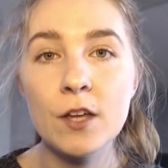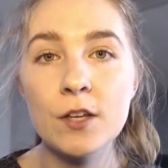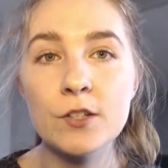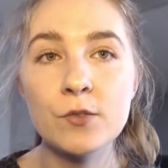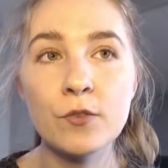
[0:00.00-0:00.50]

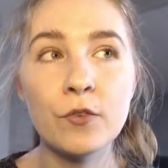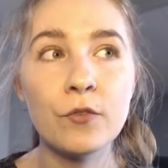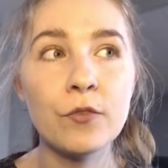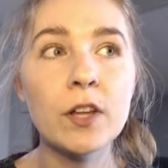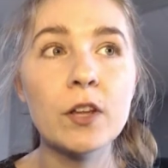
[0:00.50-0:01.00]
So if you're
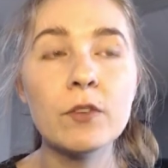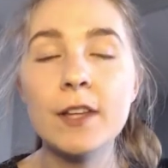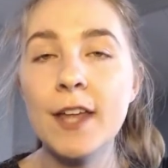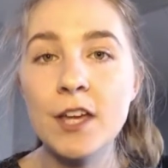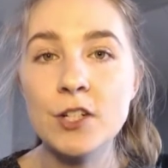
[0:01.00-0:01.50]
feeling
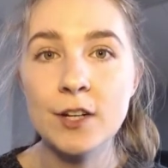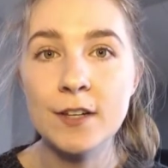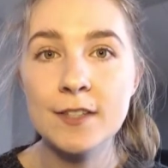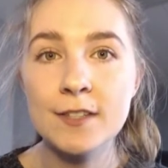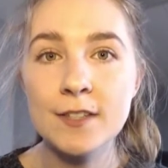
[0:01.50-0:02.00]
really
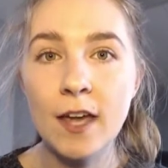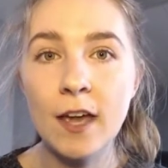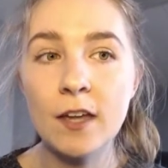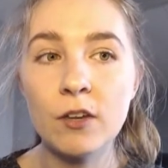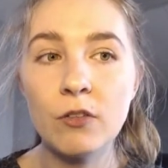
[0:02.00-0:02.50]
anxious
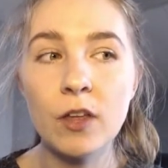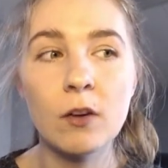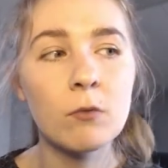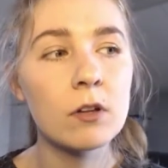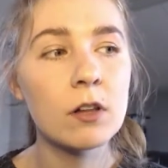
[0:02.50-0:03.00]
and you think,
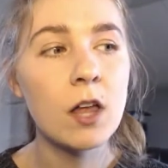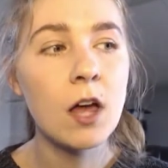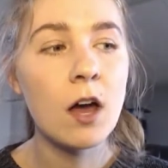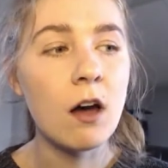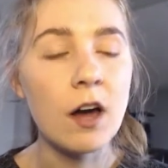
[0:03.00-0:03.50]
well,
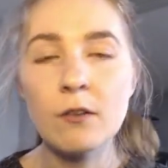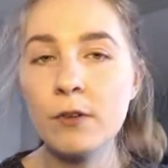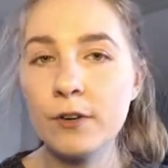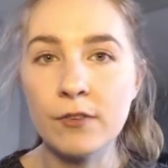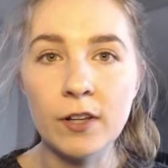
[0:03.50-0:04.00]
I don't
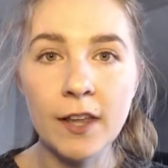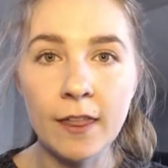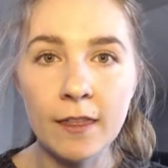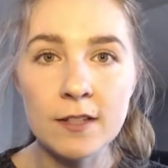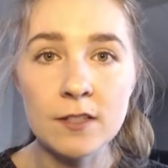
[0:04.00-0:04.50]
want to feel like
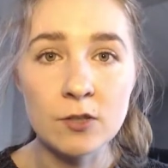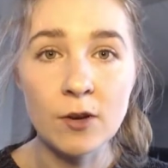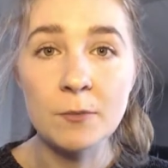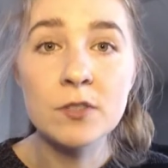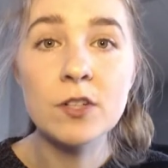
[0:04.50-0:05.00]
this, and so
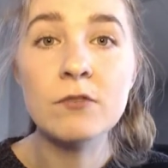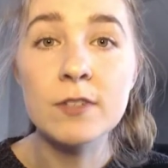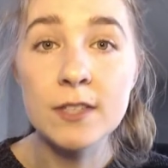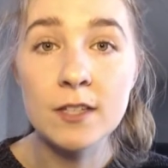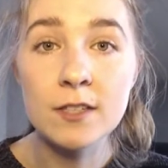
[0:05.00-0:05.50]
I'm just going to
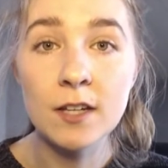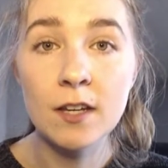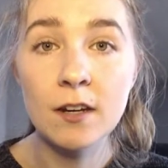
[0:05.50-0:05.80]
resist it.